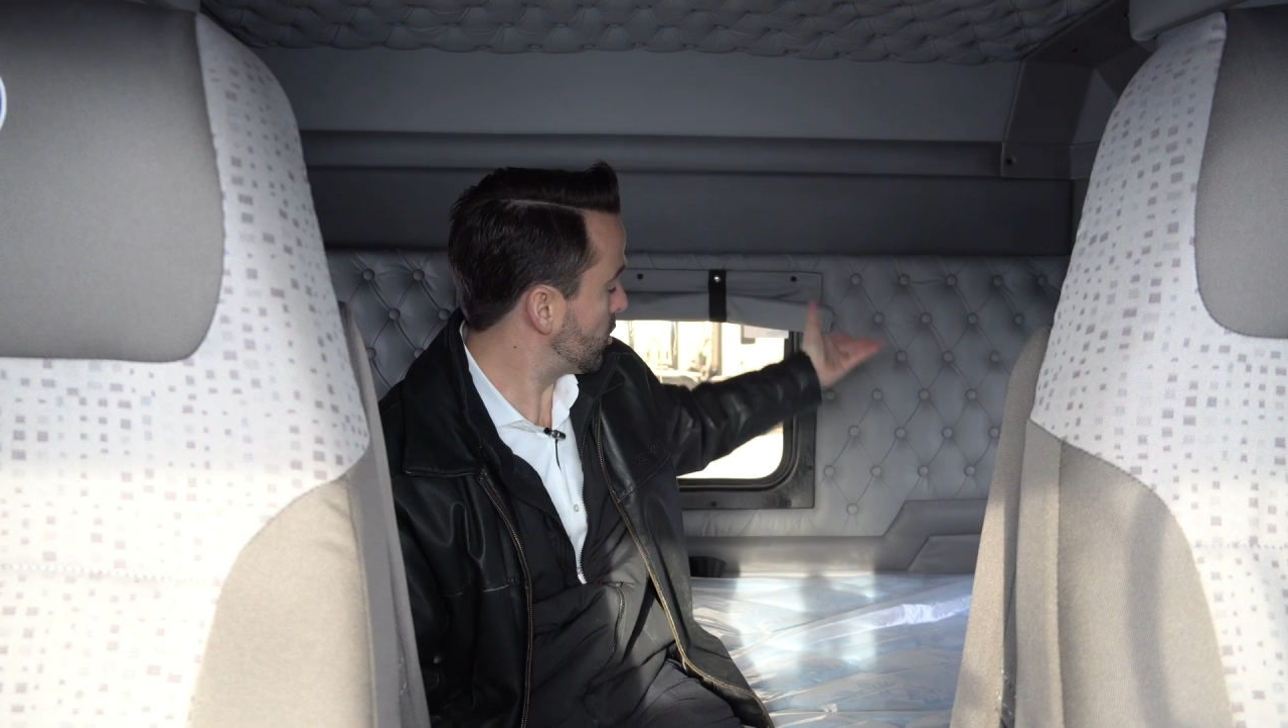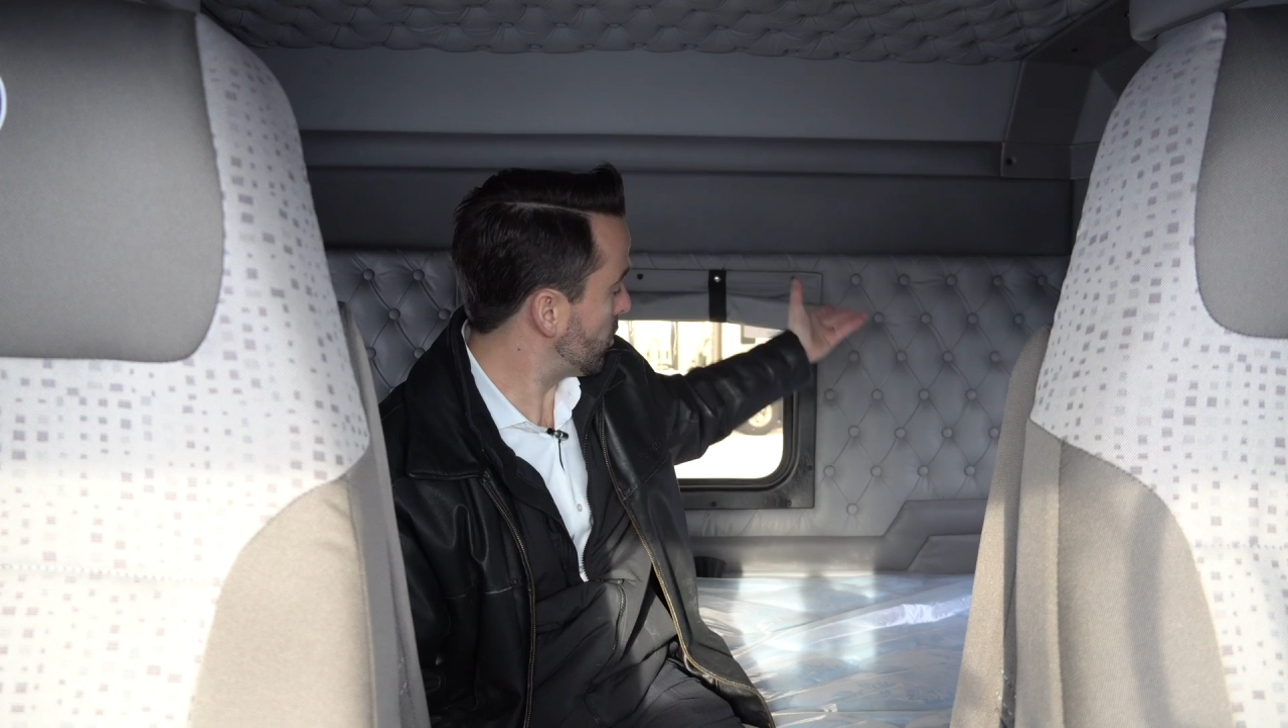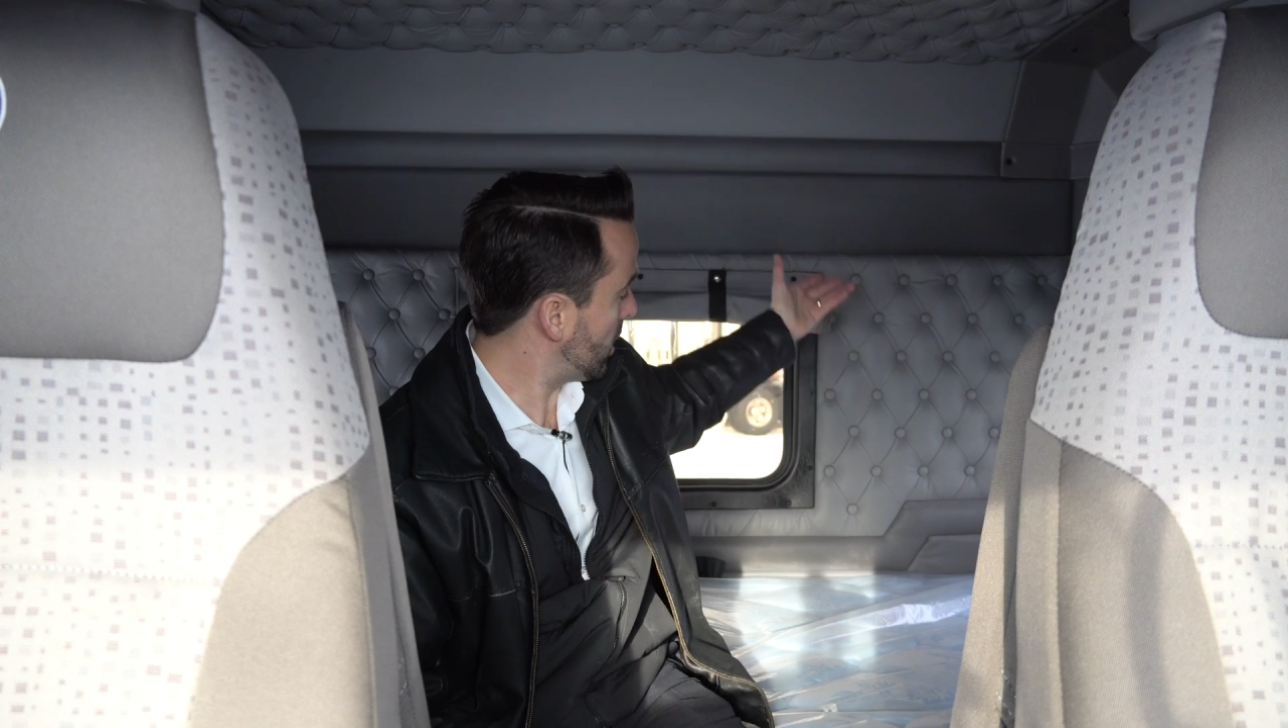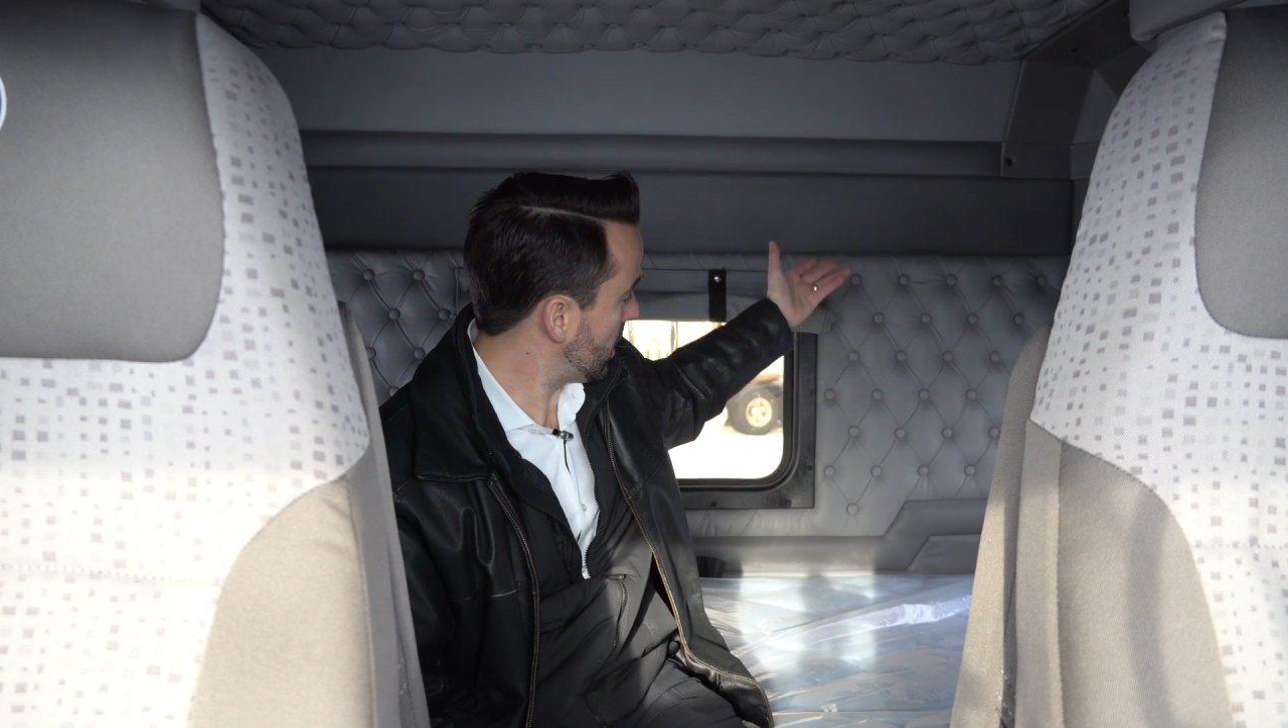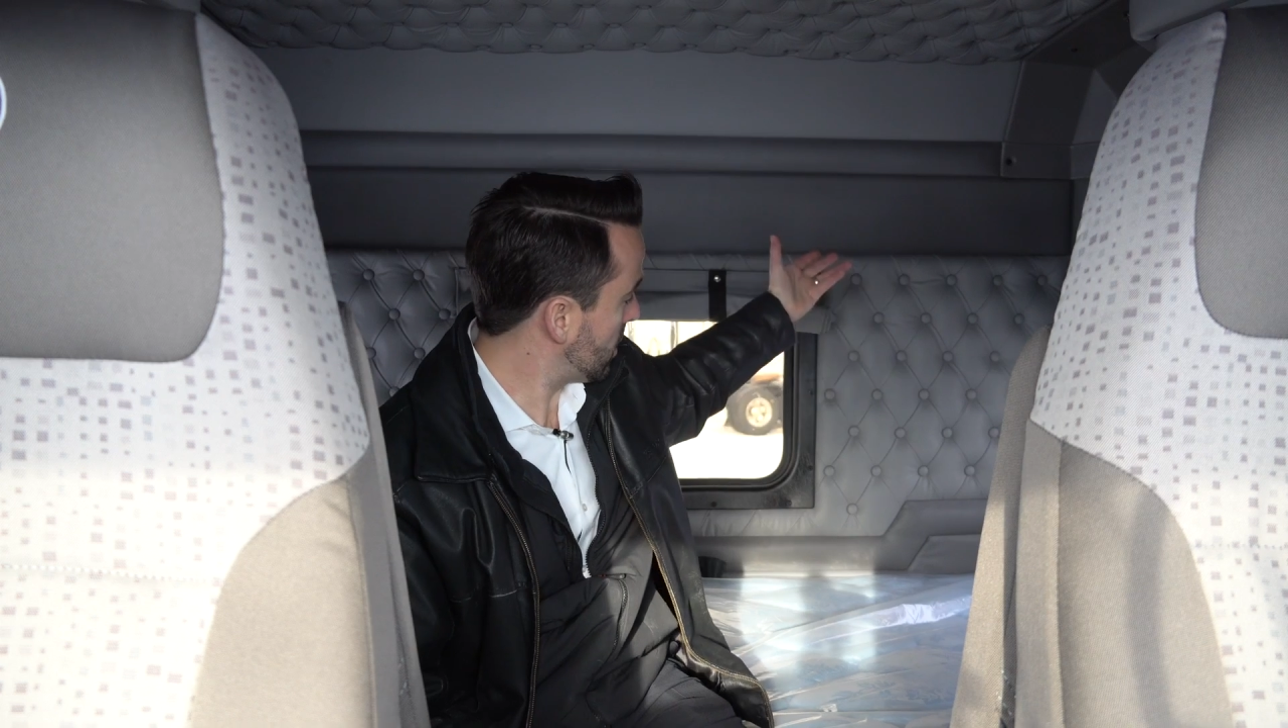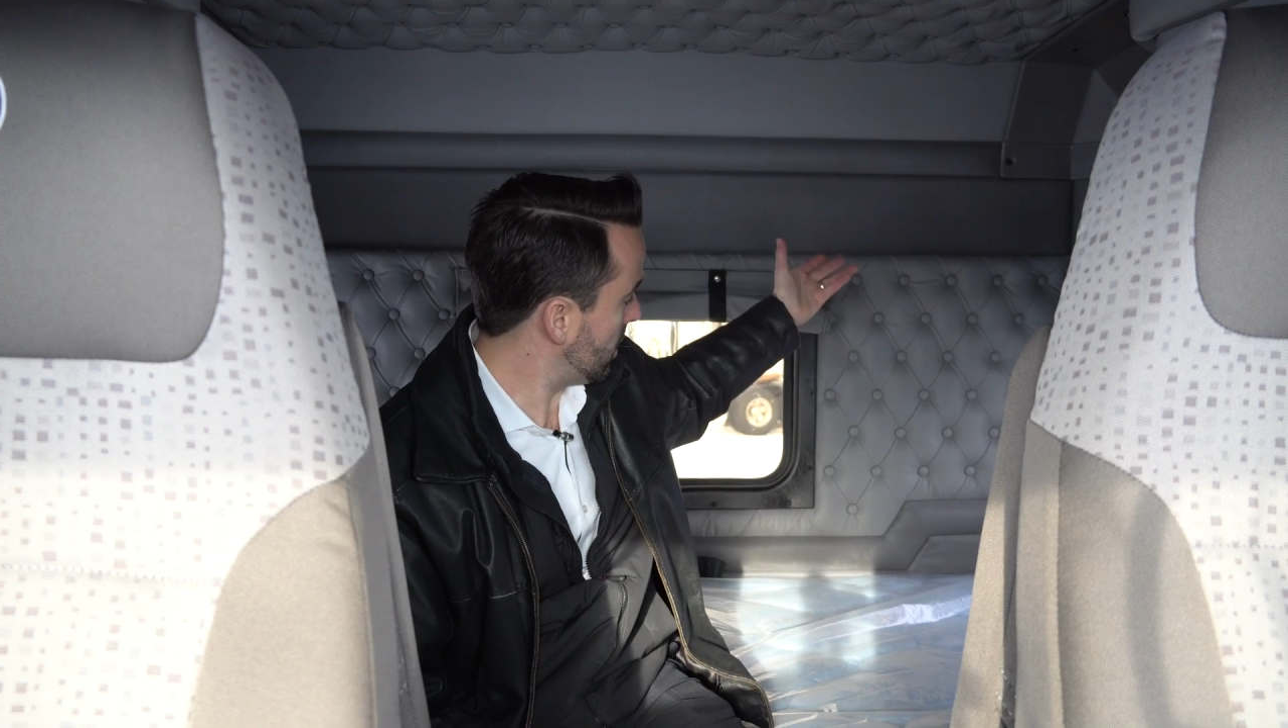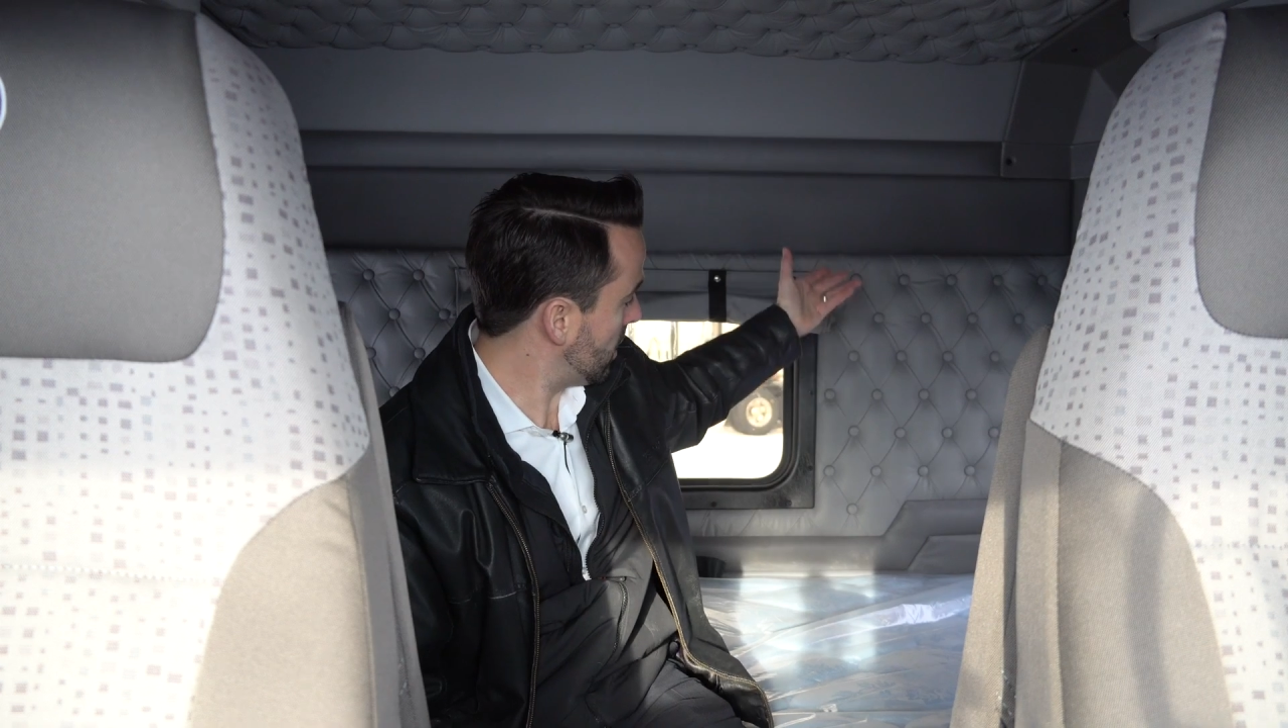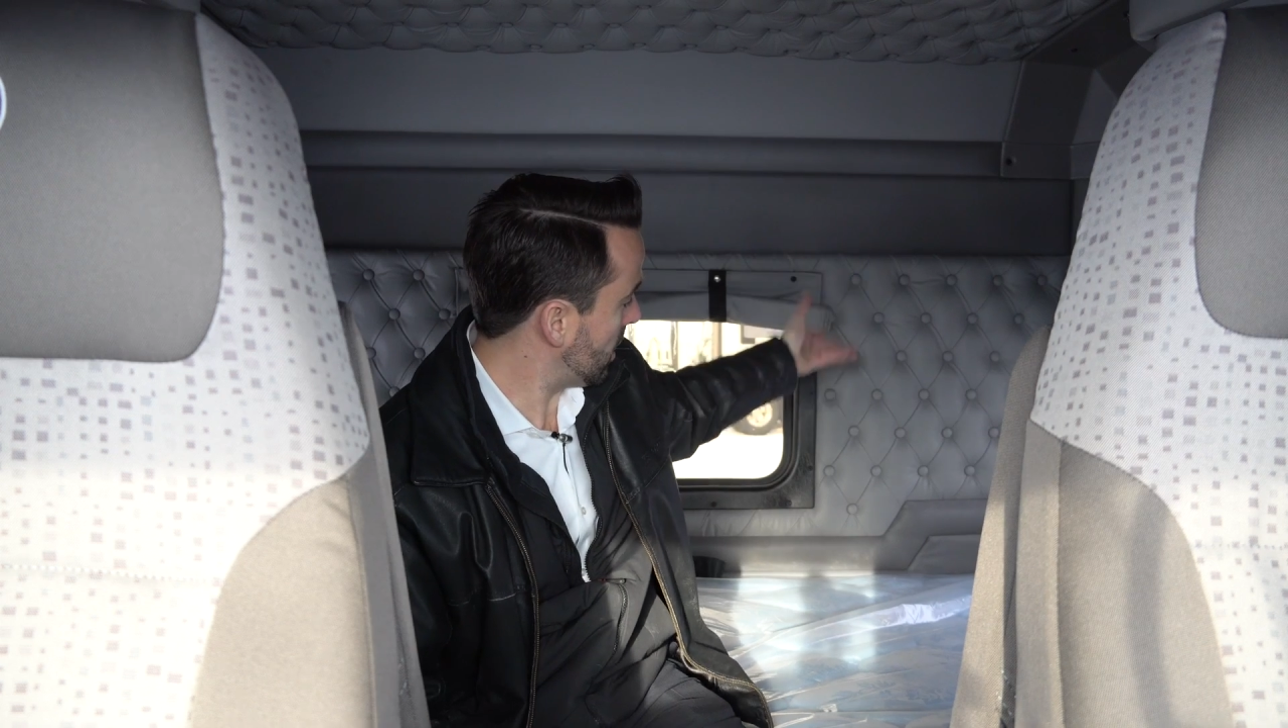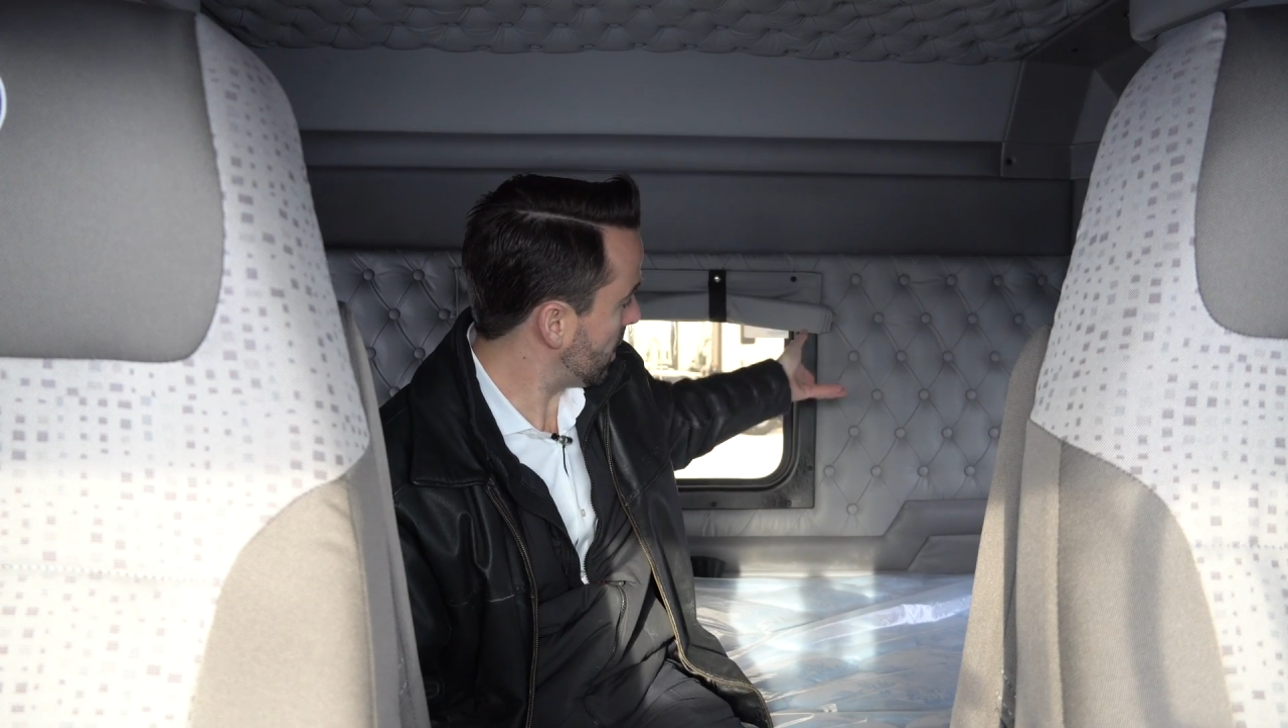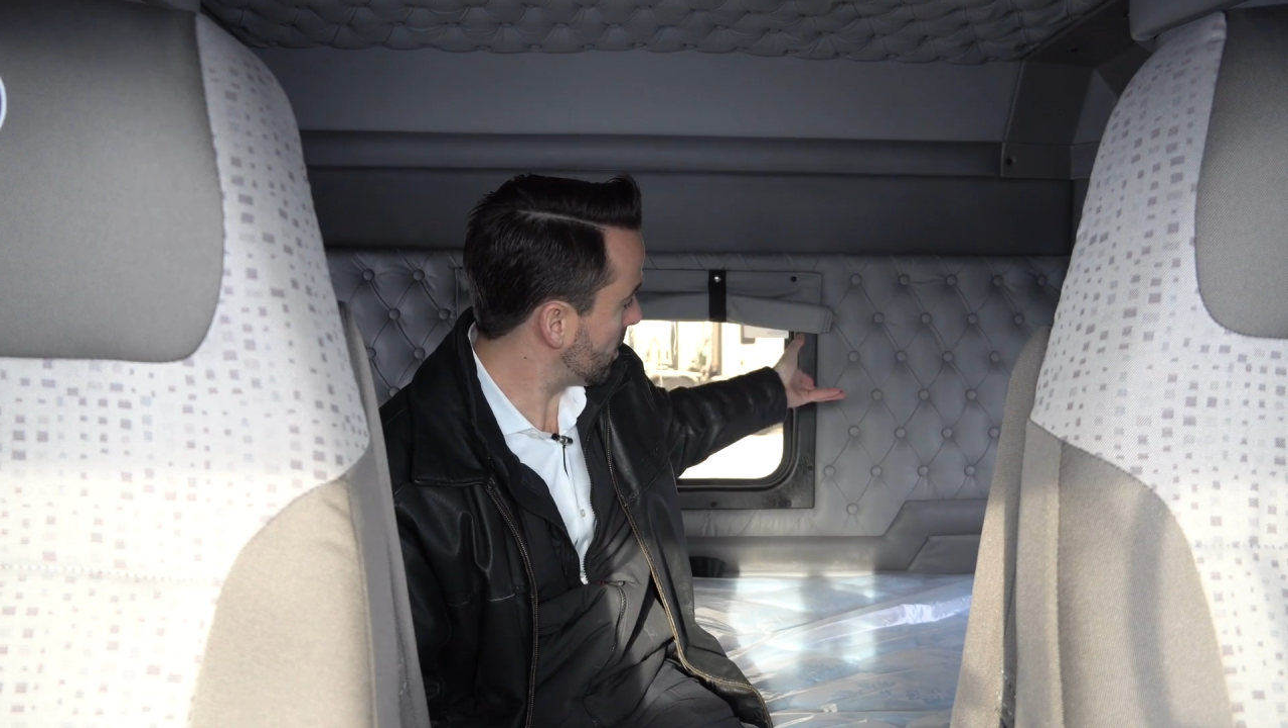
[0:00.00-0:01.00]
so you get
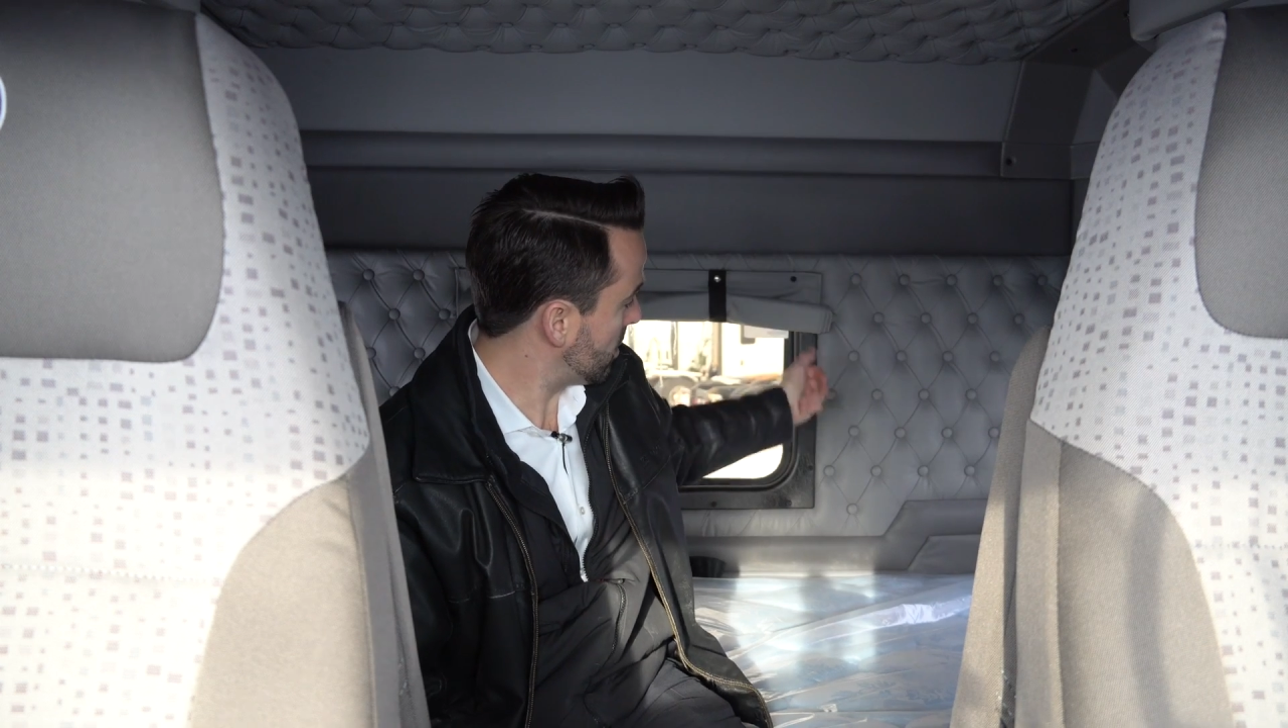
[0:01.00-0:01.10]
the